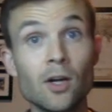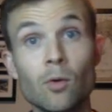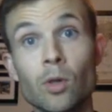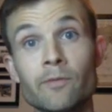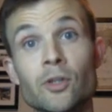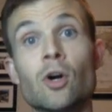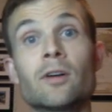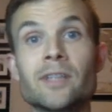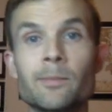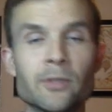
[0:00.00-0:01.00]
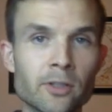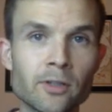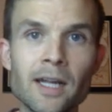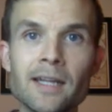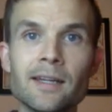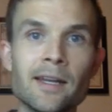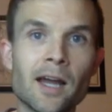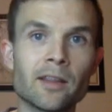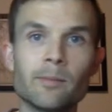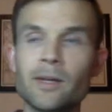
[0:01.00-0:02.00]
Well, if your dog sleeps in a crate and
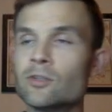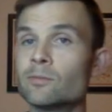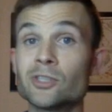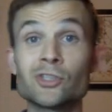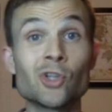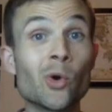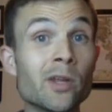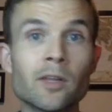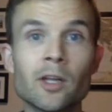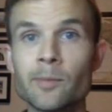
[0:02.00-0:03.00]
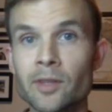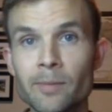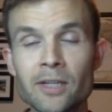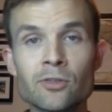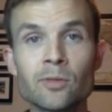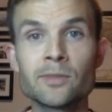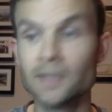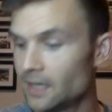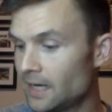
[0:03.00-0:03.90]
not in the bedroom, just don't even let him in the bedrooms,